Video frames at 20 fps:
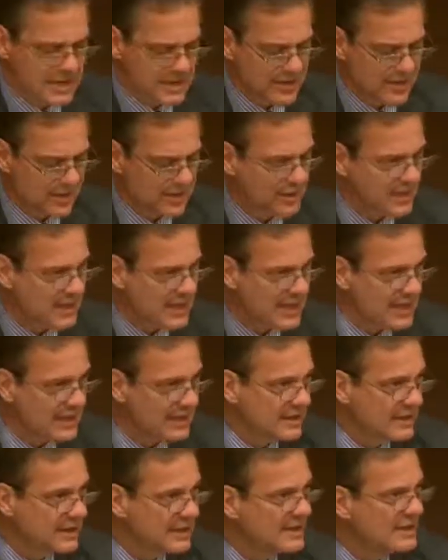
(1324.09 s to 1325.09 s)
the
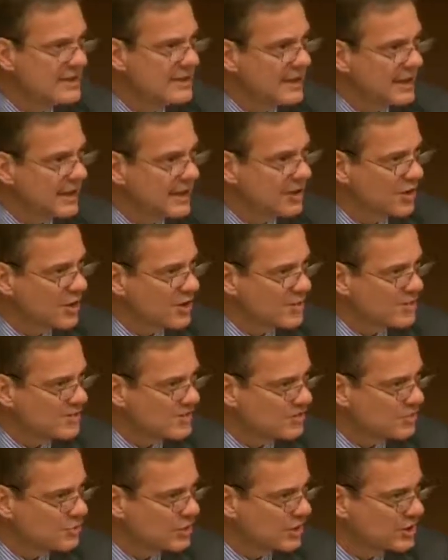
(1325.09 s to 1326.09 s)
underlying economic
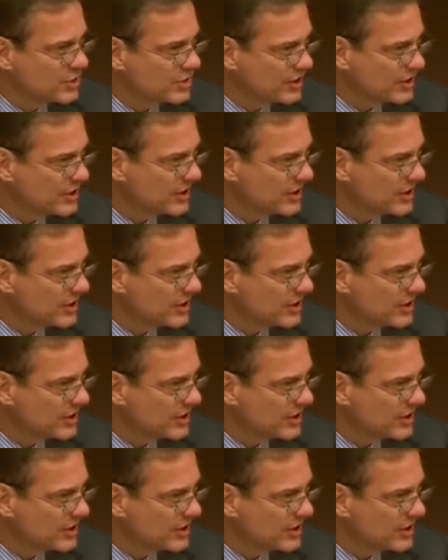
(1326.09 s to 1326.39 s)
situation